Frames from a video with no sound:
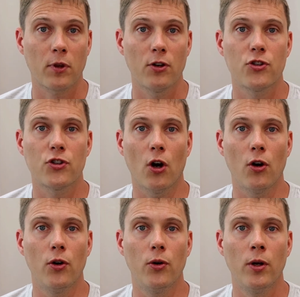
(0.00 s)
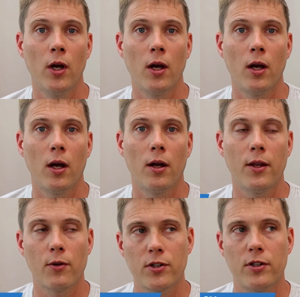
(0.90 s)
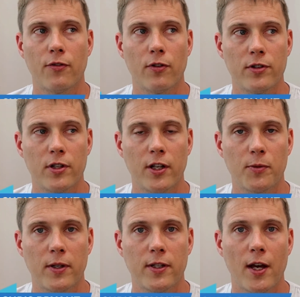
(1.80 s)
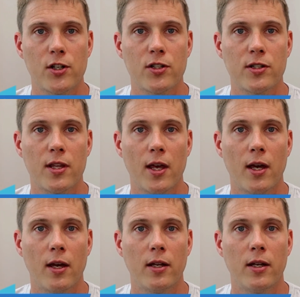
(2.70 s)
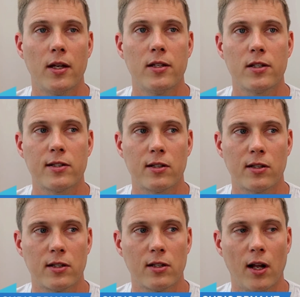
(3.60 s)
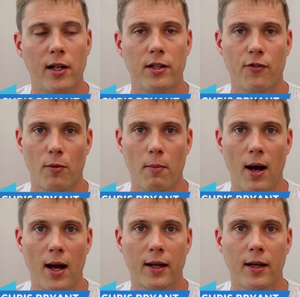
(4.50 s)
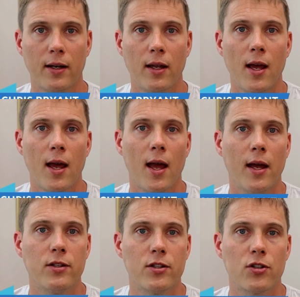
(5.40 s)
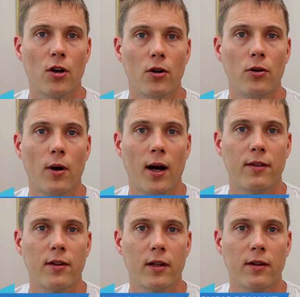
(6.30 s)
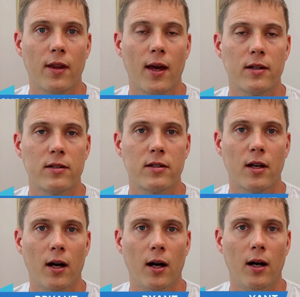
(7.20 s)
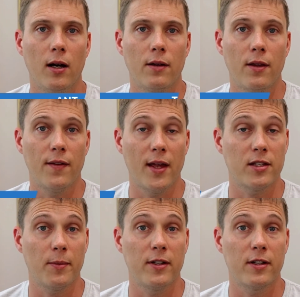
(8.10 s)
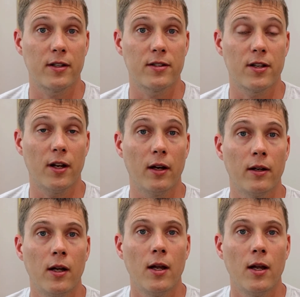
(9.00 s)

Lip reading: So there is a difference in expectations there. It is a slightly different market, and so I think that that's something to consider.